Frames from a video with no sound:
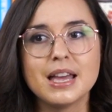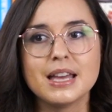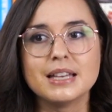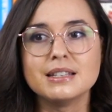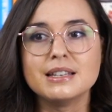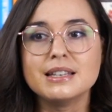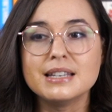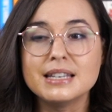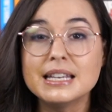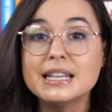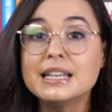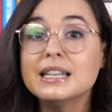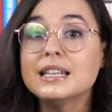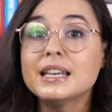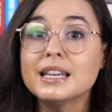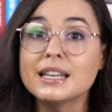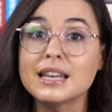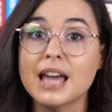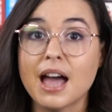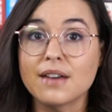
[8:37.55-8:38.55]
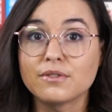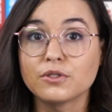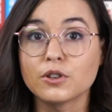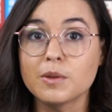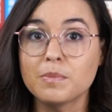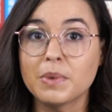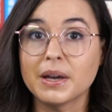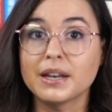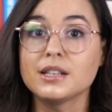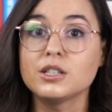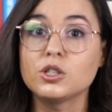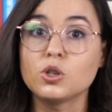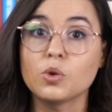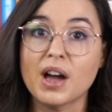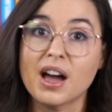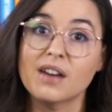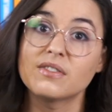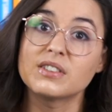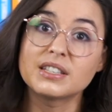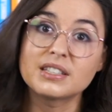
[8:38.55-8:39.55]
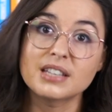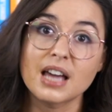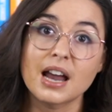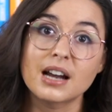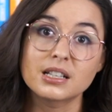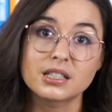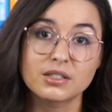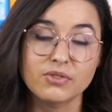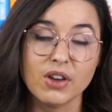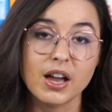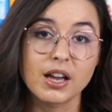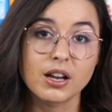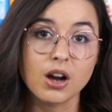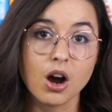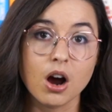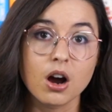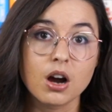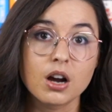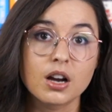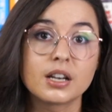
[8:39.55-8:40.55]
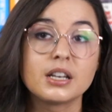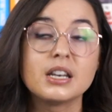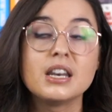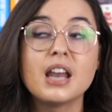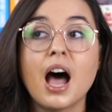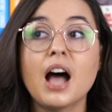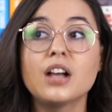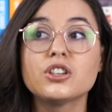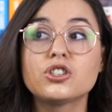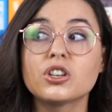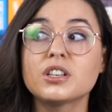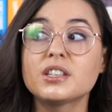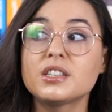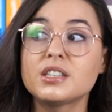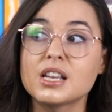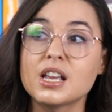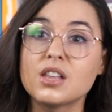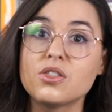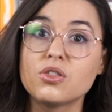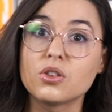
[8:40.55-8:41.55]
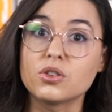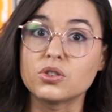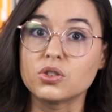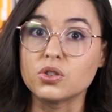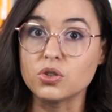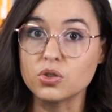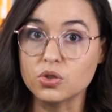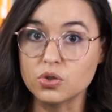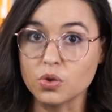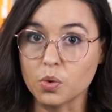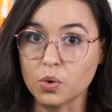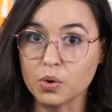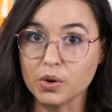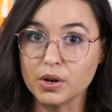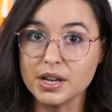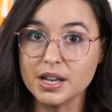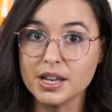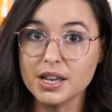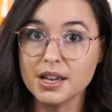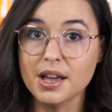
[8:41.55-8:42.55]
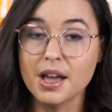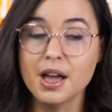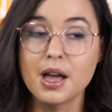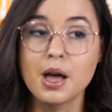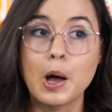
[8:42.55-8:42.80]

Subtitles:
needed everybody to have a satisfying arc, not just in the story,